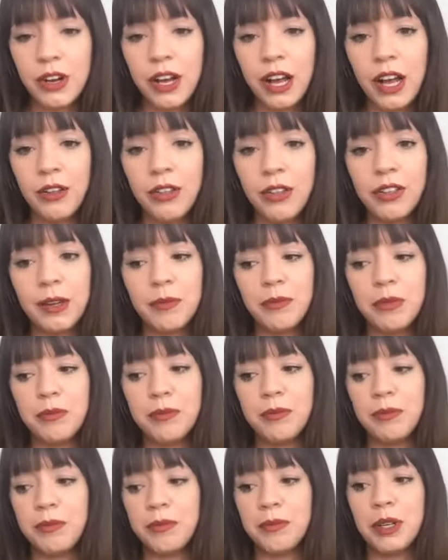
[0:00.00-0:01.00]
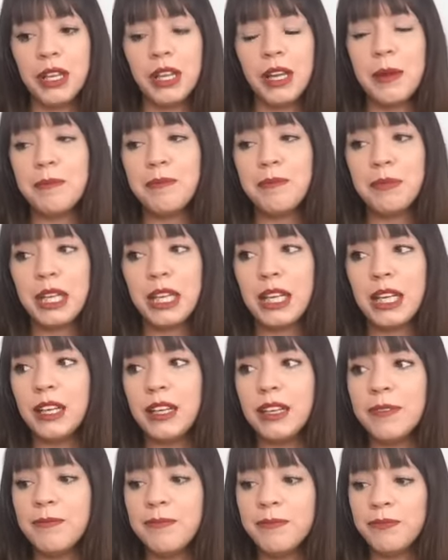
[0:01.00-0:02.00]
health can be,
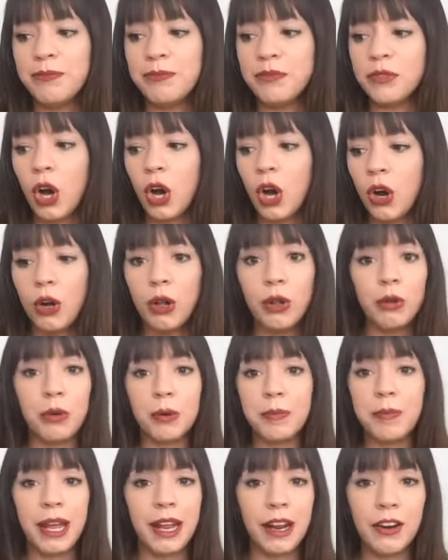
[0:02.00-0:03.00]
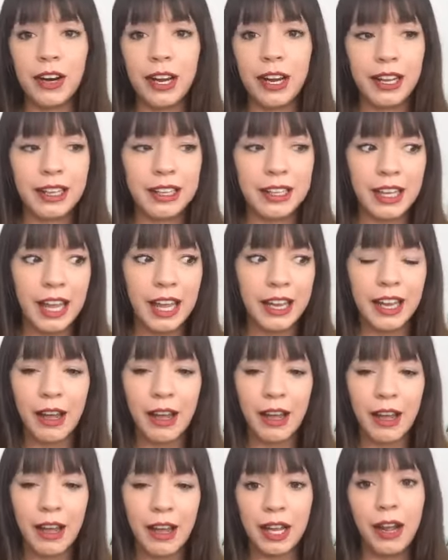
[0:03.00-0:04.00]
be all repairing in like
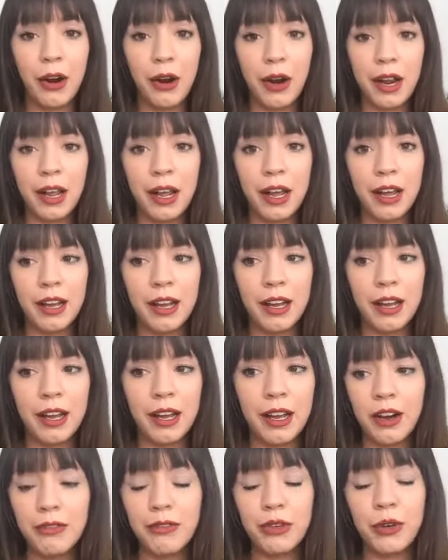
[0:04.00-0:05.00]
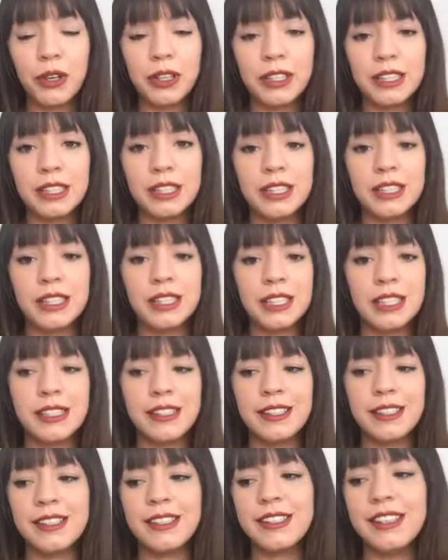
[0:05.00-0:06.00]
every area of your
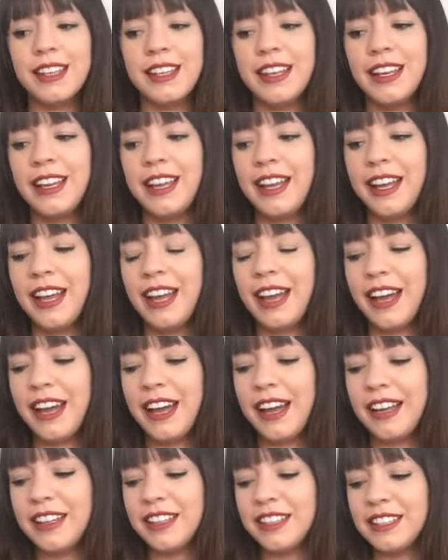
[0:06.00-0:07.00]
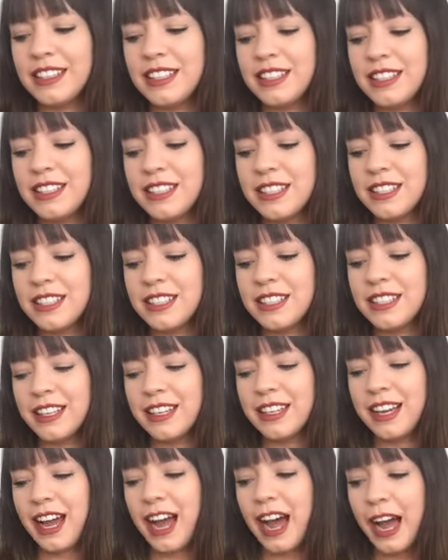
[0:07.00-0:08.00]
existence. And
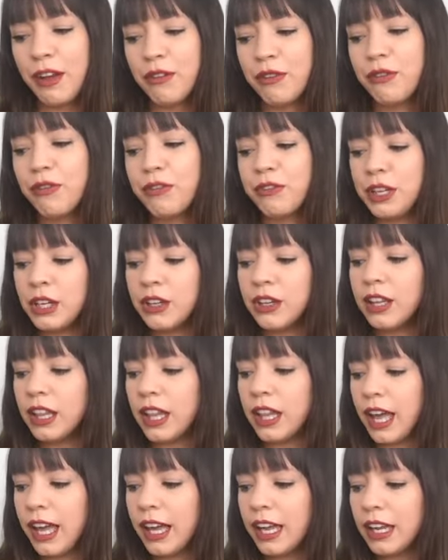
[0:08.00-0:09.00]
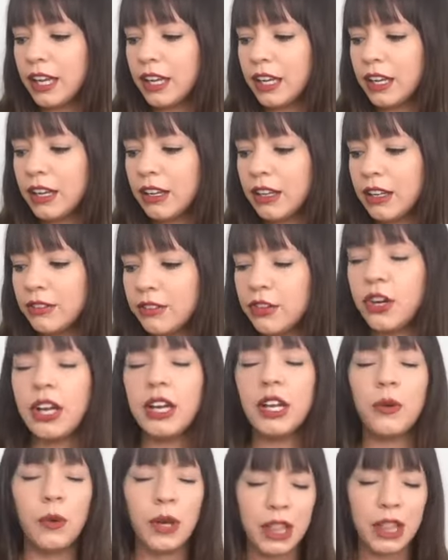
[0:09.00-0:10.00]
I feel like for
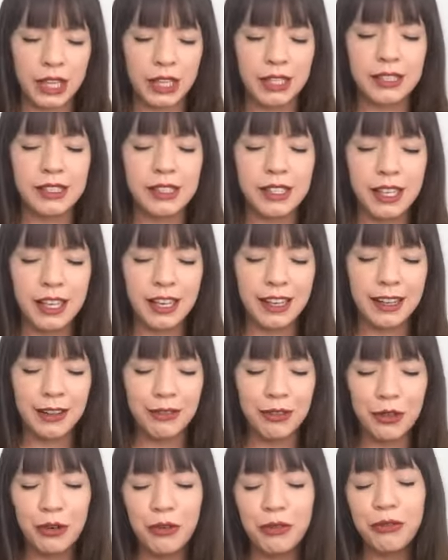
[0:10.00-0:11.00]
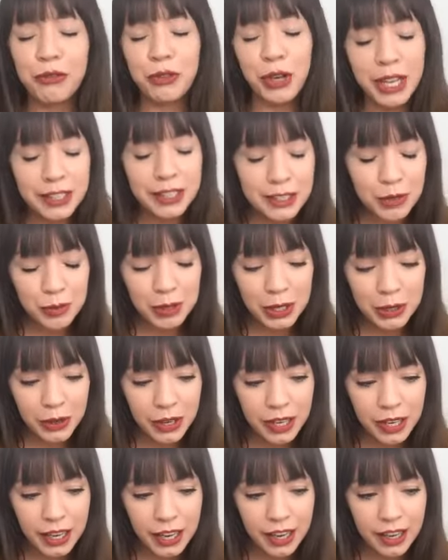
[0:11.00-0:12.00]
anyone listening, if you're afraid to be
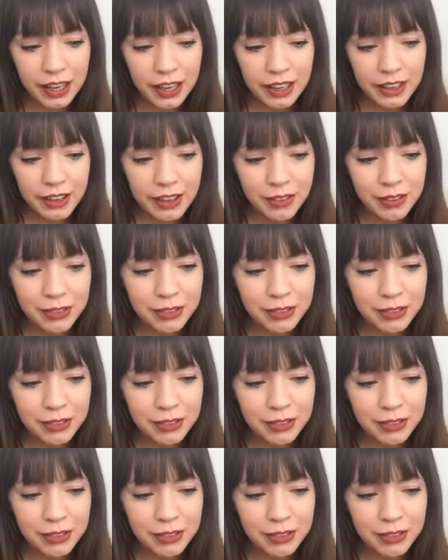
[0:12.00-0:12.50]
creative,